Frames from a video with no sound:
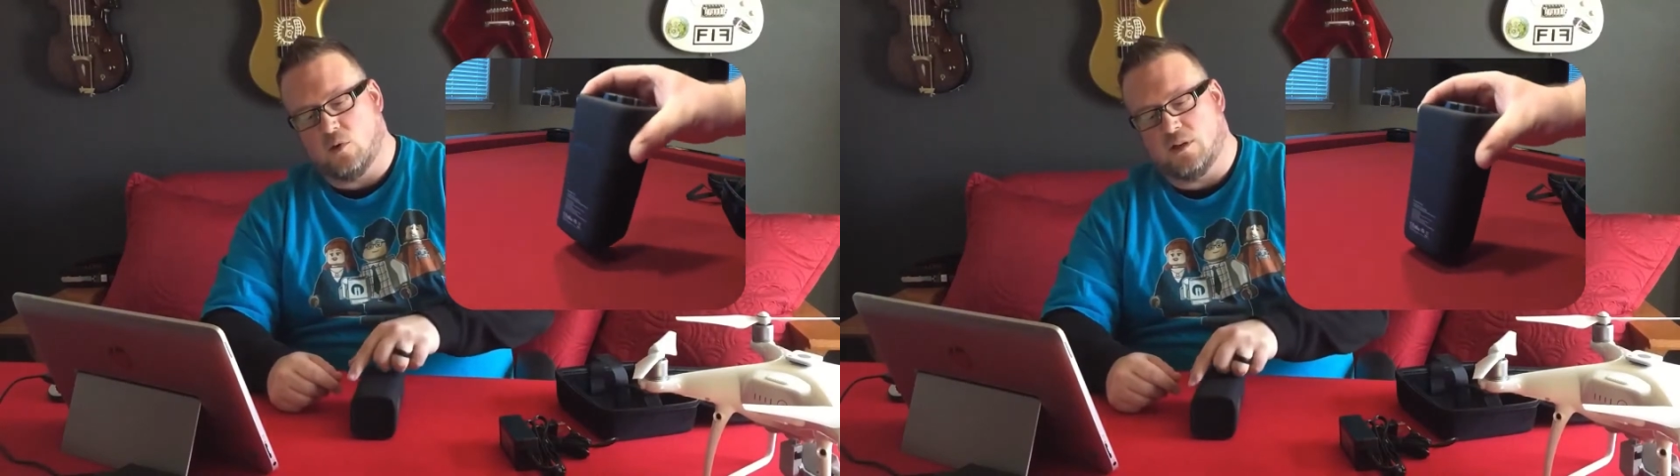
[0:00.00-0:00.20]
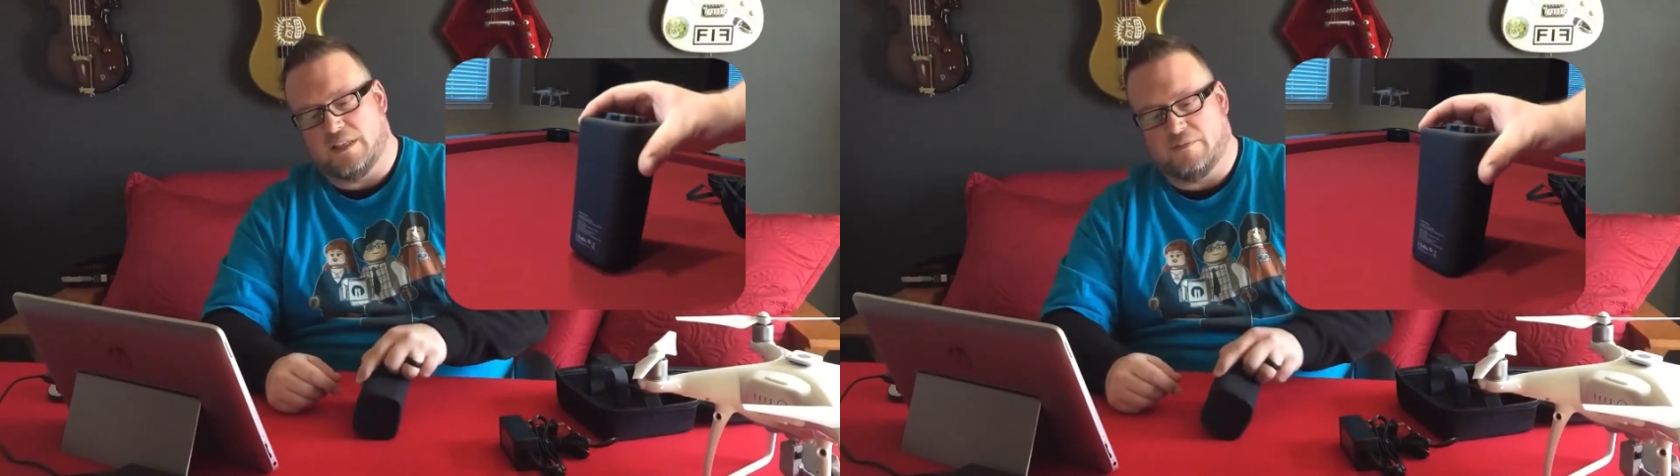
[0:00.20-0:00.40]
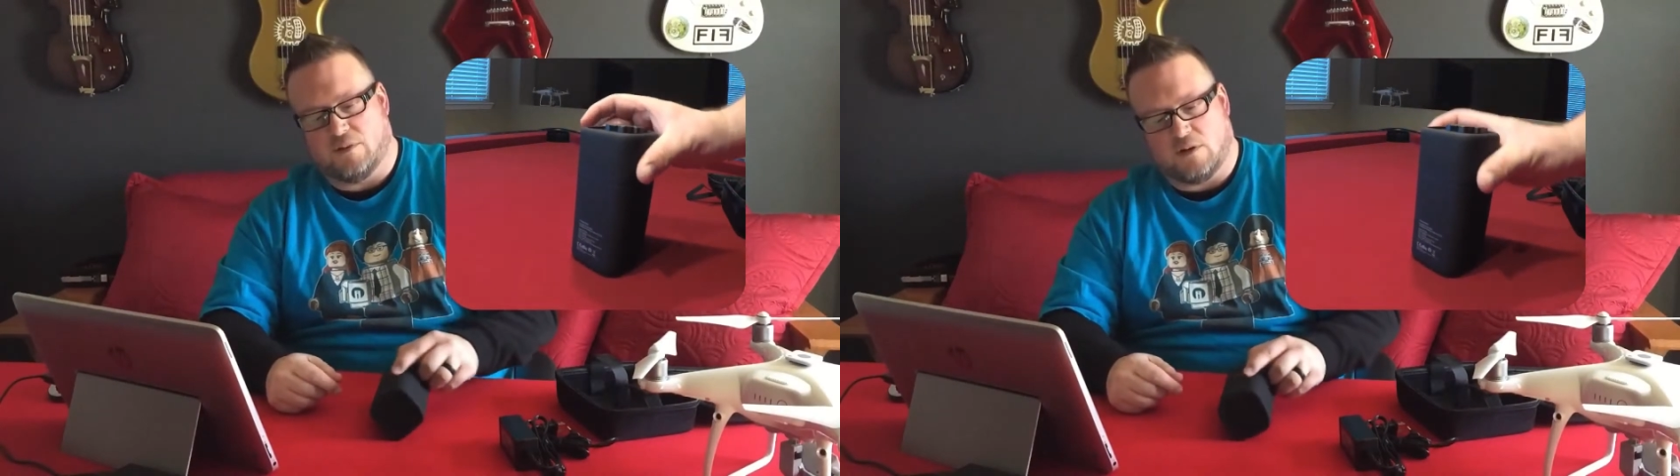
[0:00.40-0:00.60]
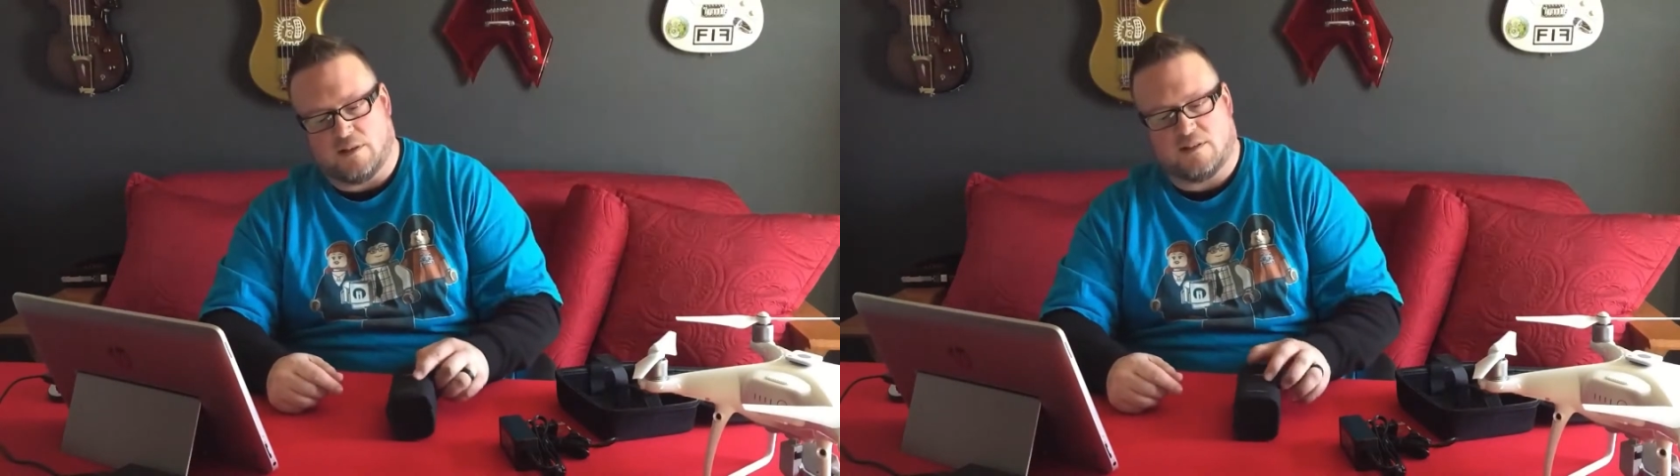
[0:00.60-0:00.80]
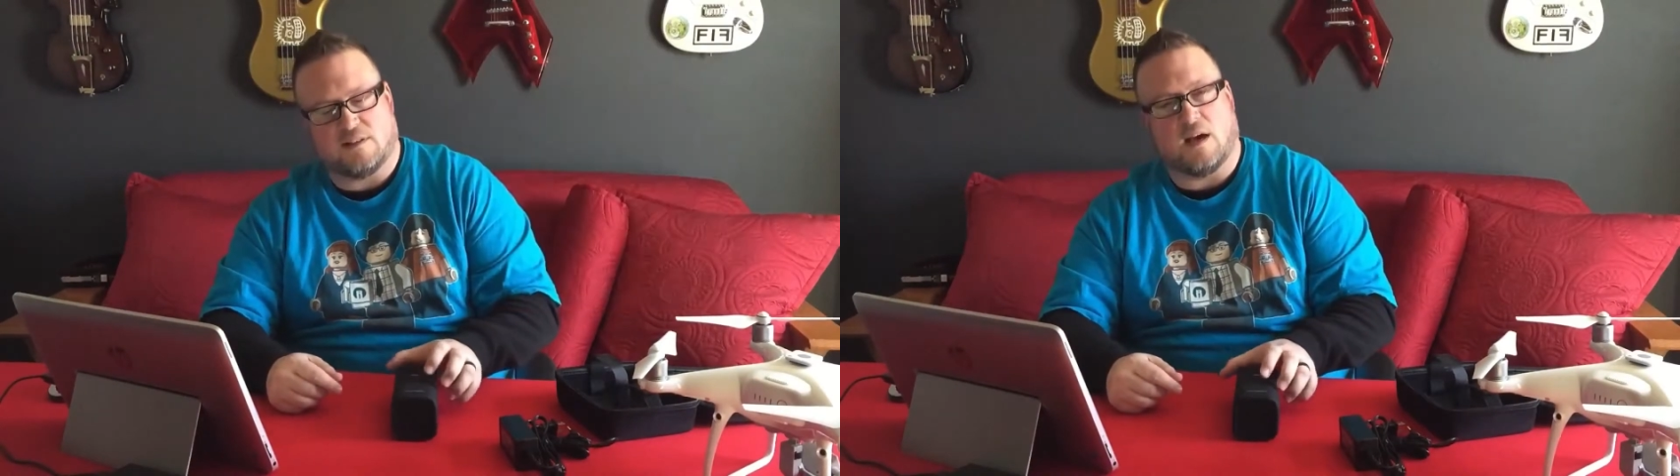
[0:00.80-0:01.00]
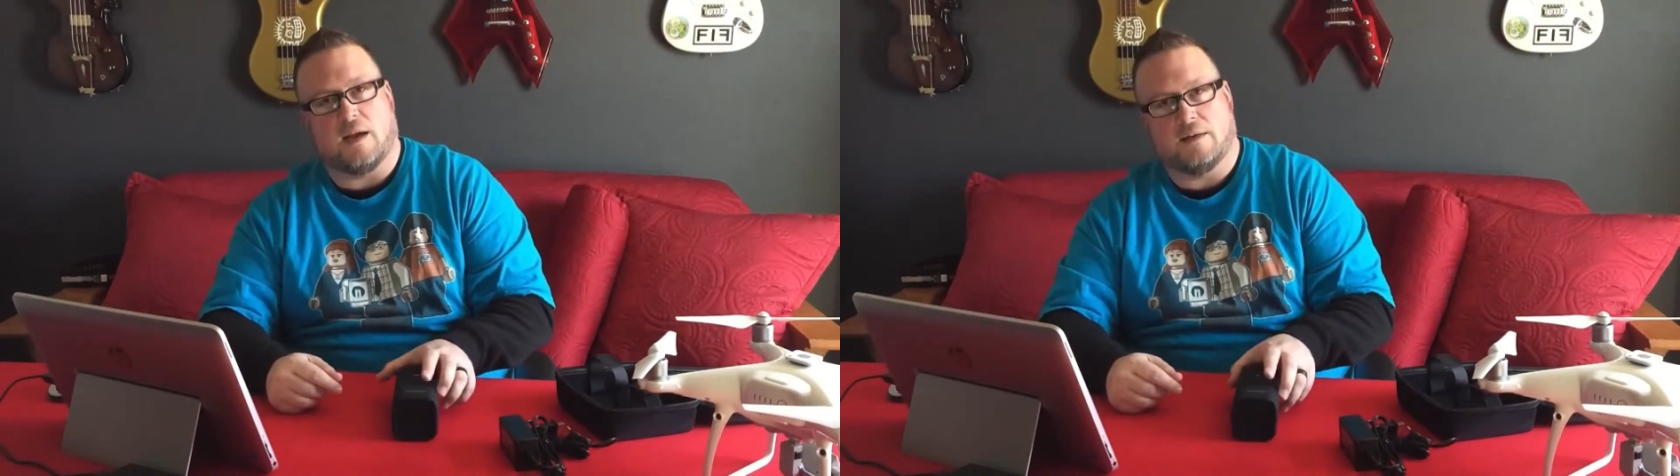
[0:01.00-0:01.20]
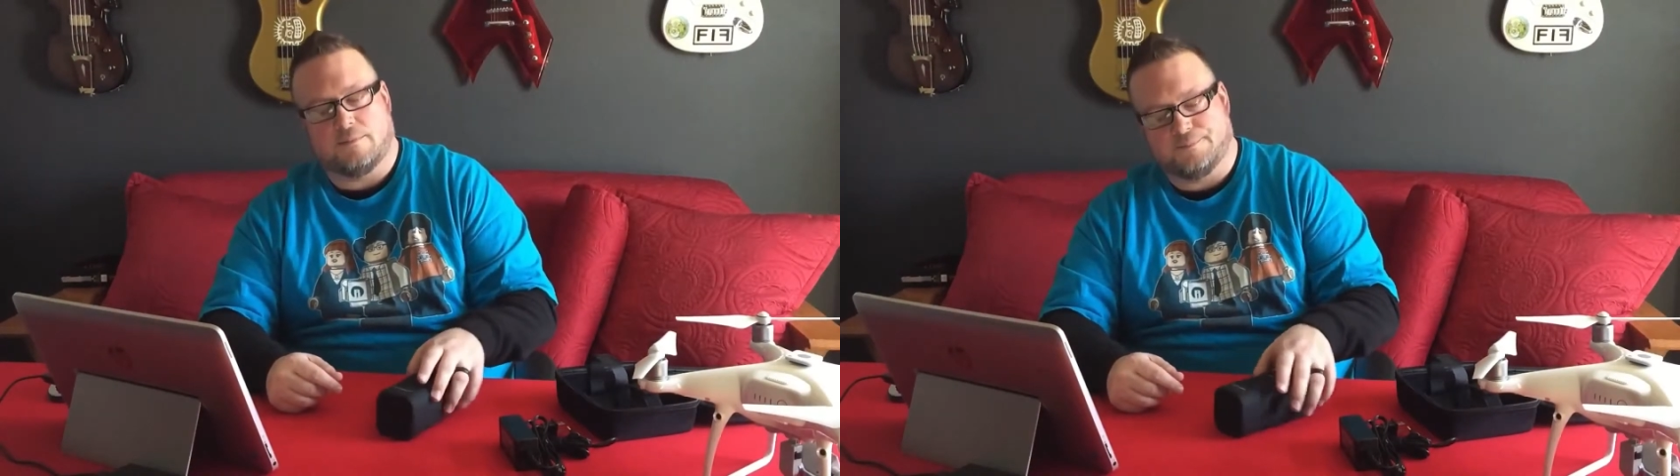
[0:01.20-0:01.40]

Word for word: to want to leave it on its side.